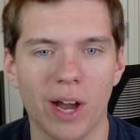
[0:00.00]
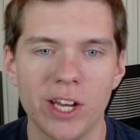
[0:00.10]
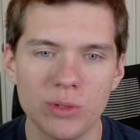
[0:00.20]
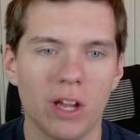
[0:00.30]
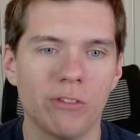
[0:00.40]
I
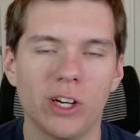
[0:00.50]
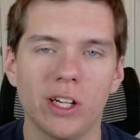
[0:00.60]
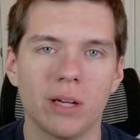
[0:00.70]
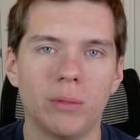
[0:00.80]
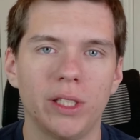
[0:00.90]
just kind of
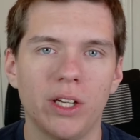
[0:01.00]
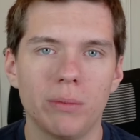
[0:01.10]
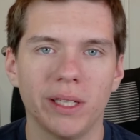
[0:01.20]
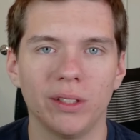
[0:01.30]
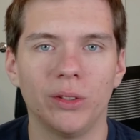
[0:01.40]
wanted to come on here and
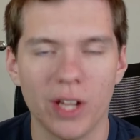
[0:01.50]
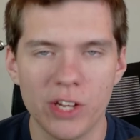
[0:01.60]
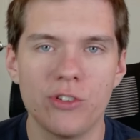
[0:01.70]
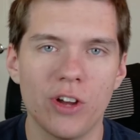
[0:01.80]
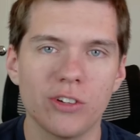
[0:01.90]
make a little
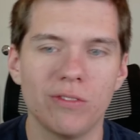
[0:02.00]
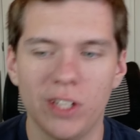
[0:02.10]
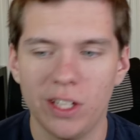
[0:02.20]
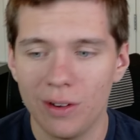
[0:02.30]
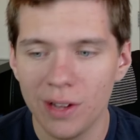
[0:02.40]
introduction
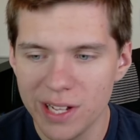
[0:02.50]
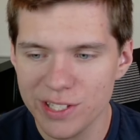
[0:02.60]
video.